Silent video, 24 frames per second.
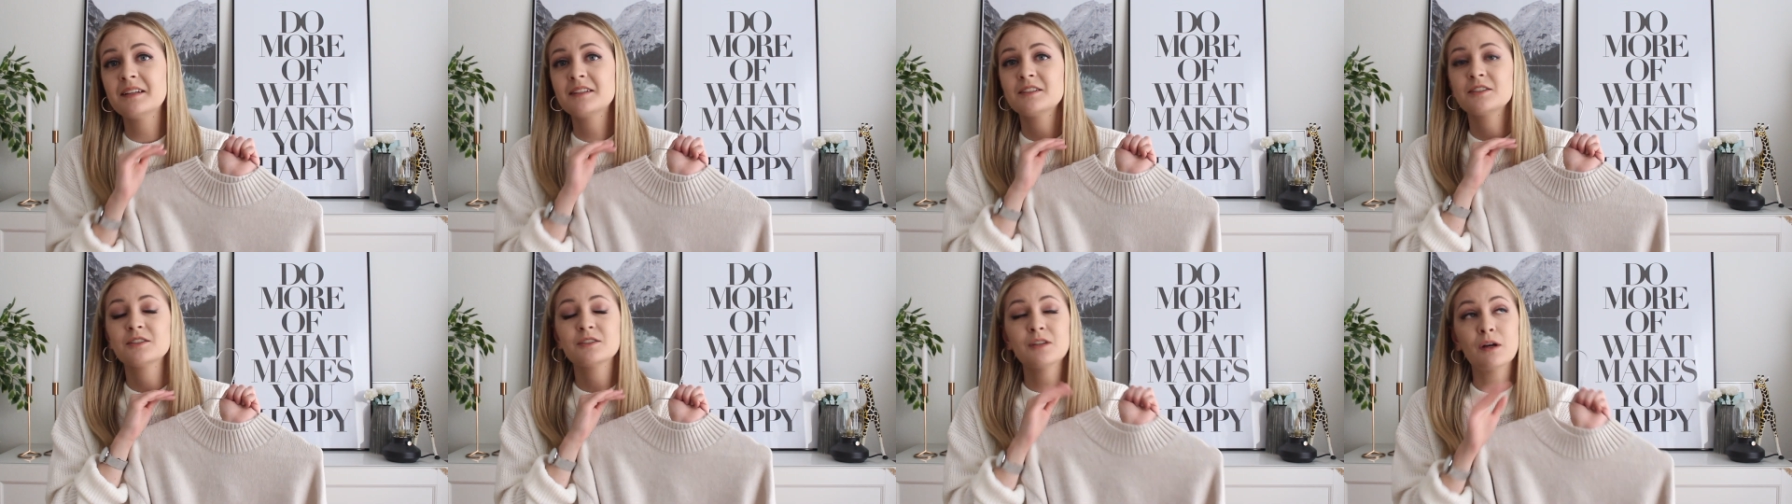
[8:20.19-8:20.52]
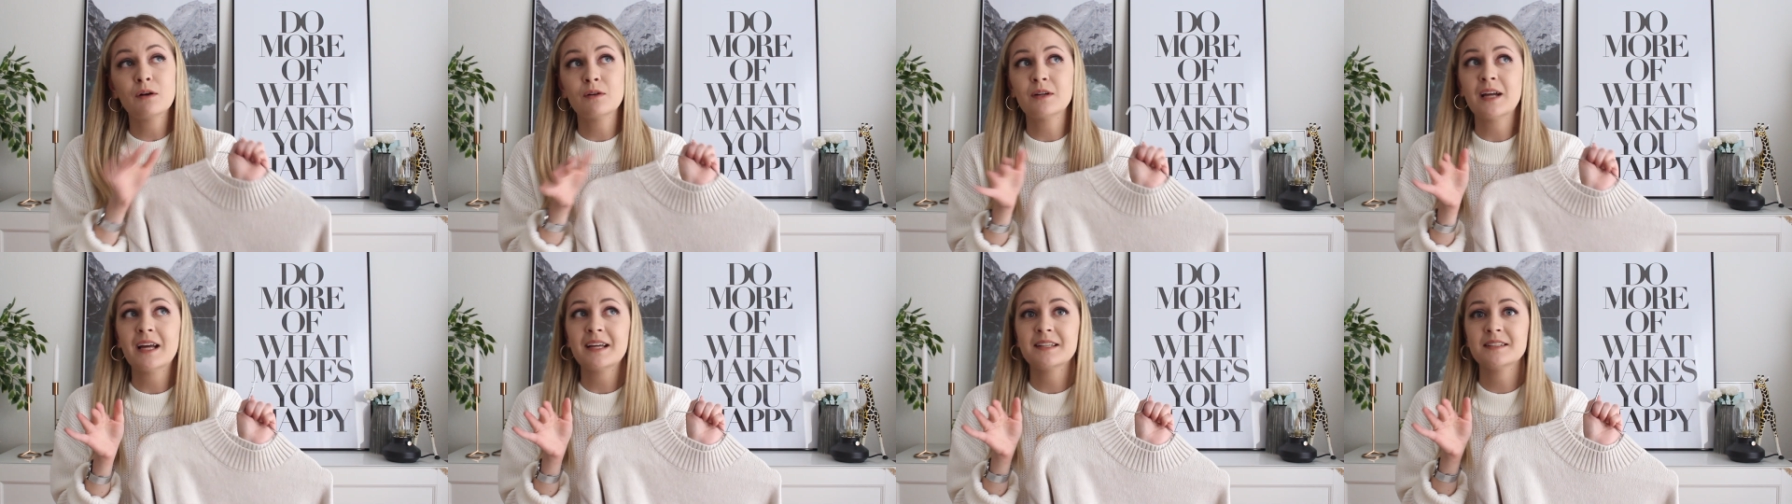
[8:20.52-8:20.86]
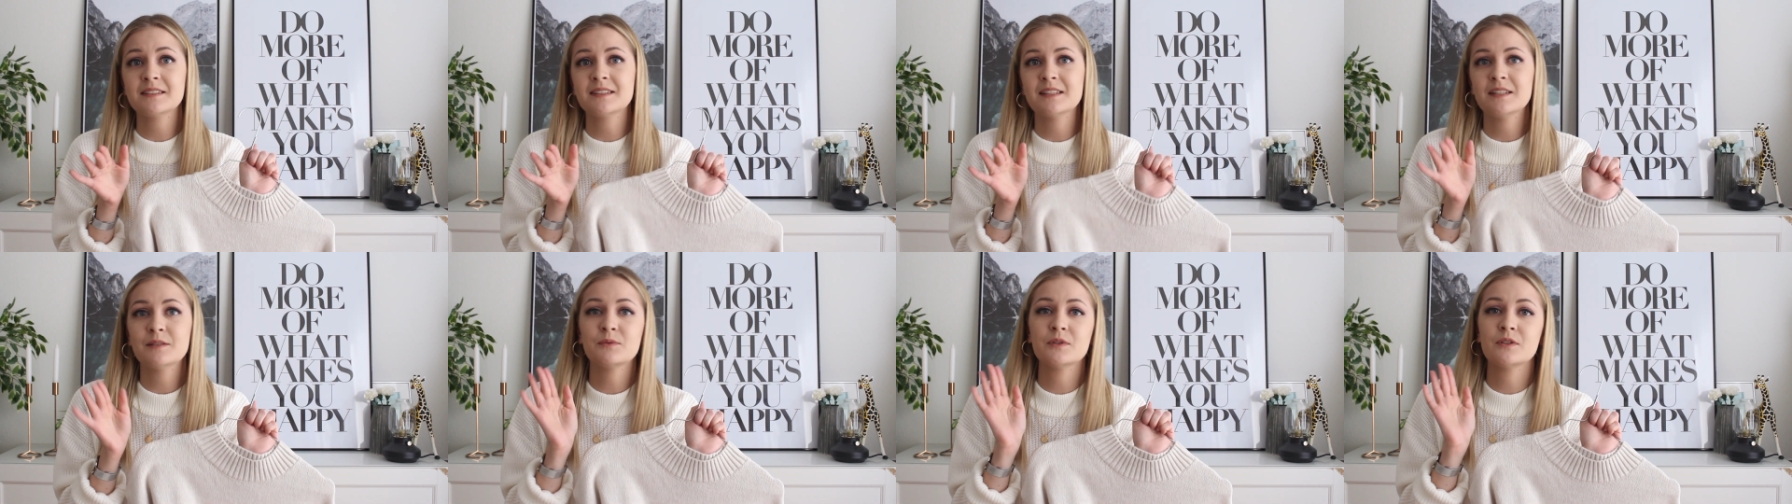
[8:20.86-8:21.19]
it so
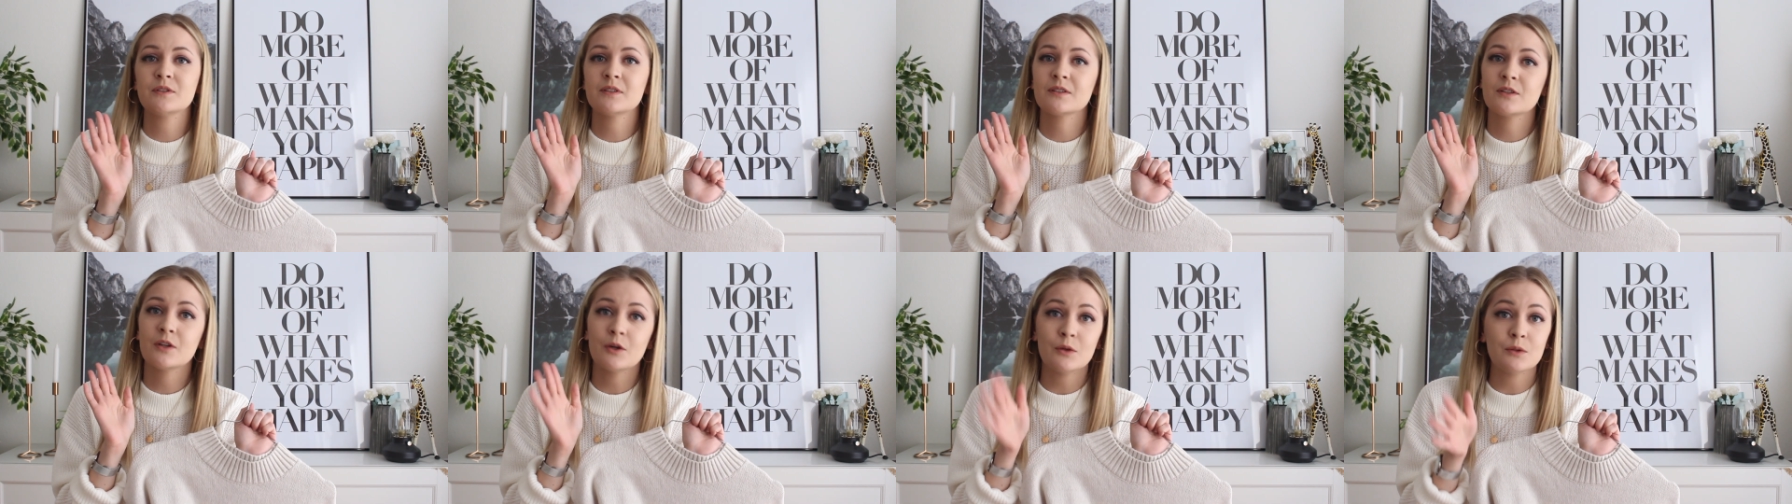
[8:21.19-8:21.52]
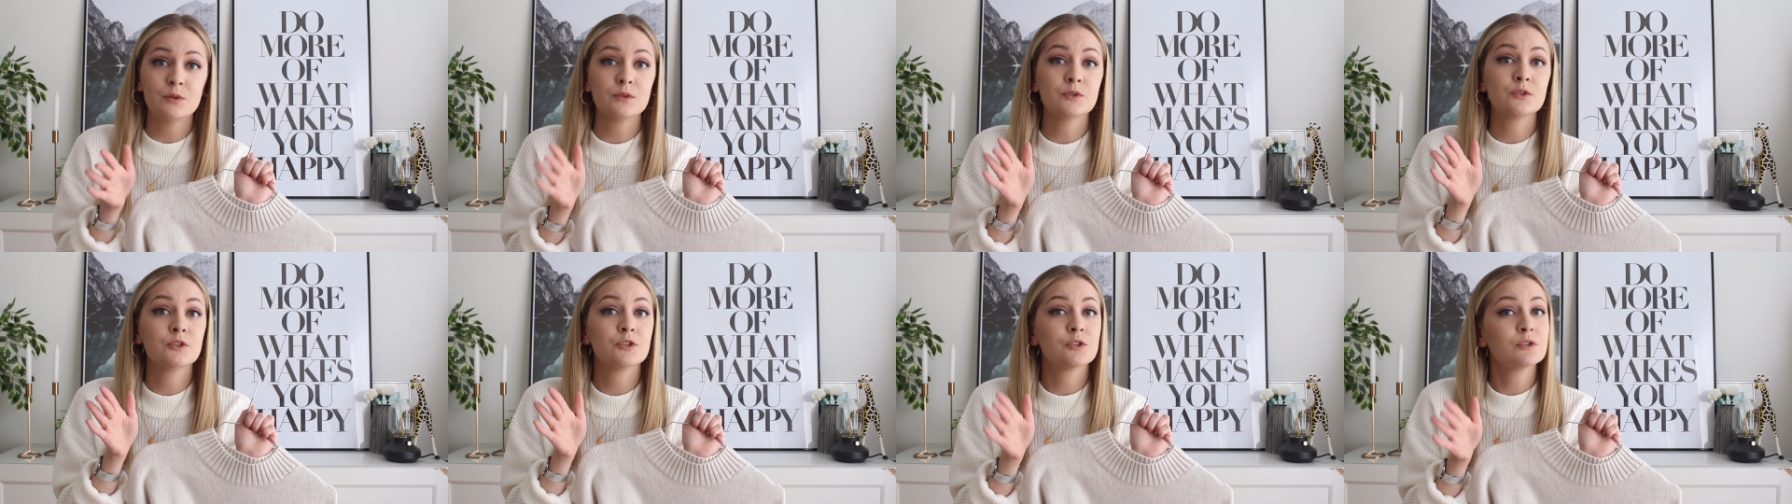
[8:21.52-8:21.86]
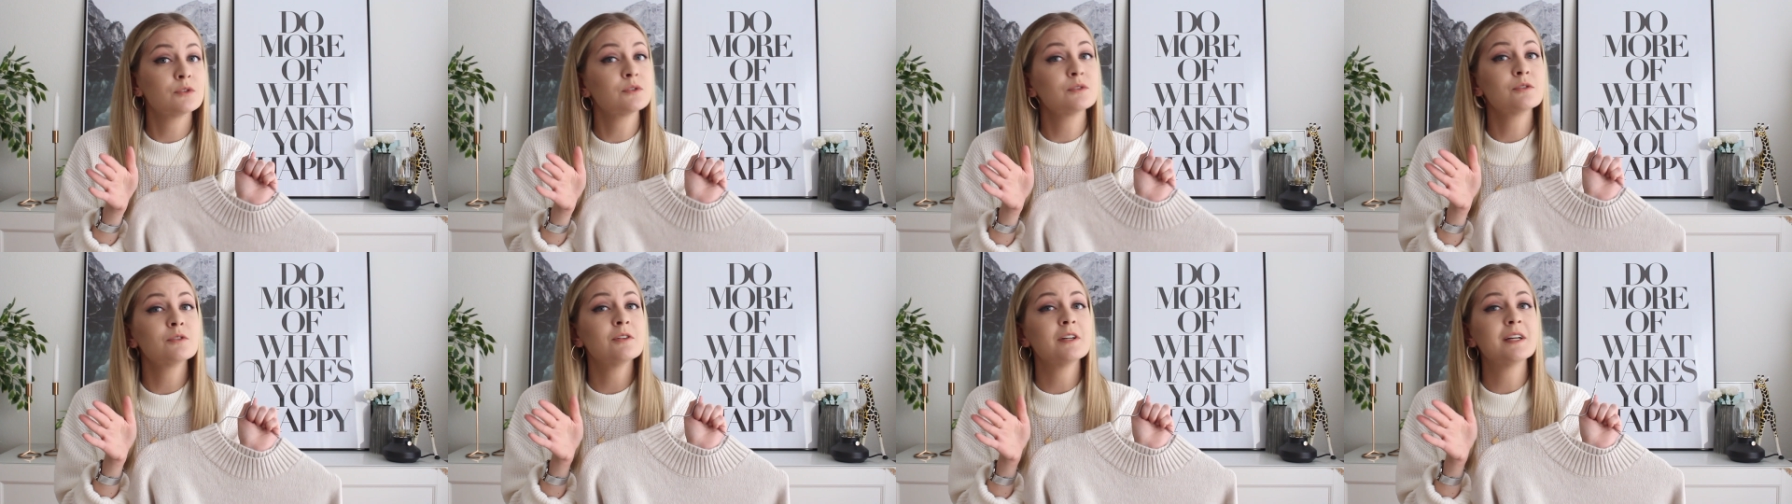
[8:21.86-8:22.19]
nicely with gold
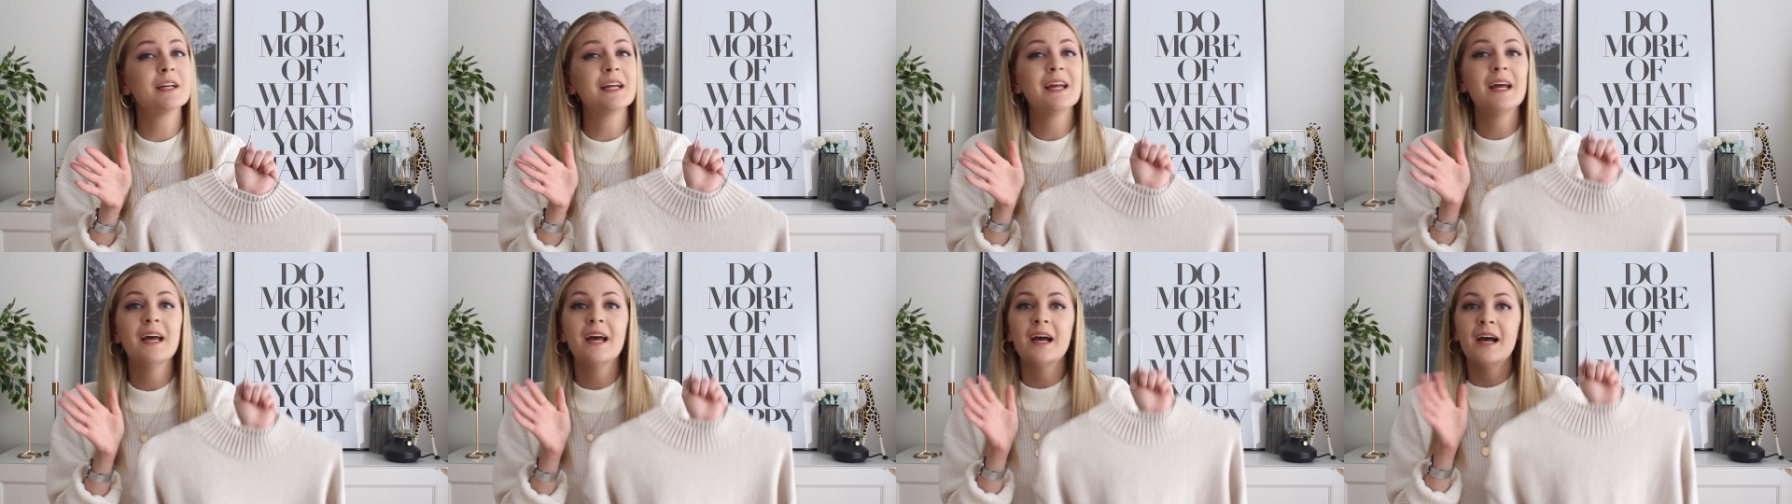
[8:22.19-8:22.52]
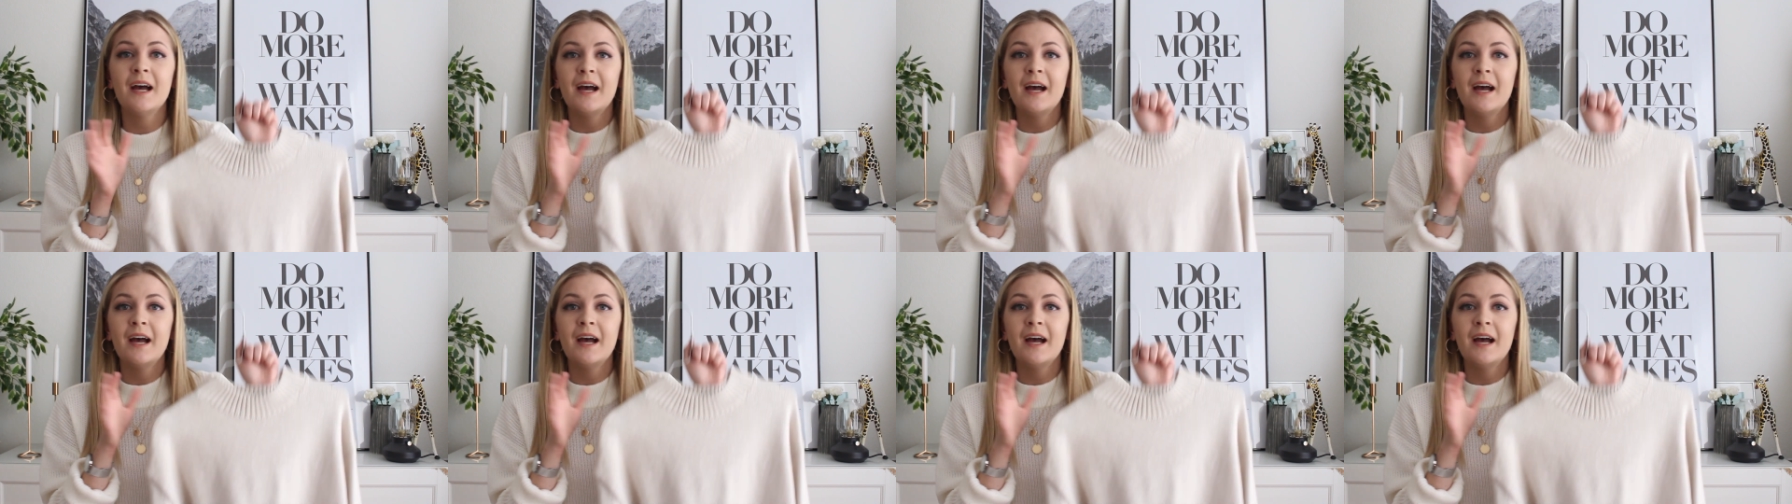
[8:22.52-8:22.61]
jewelry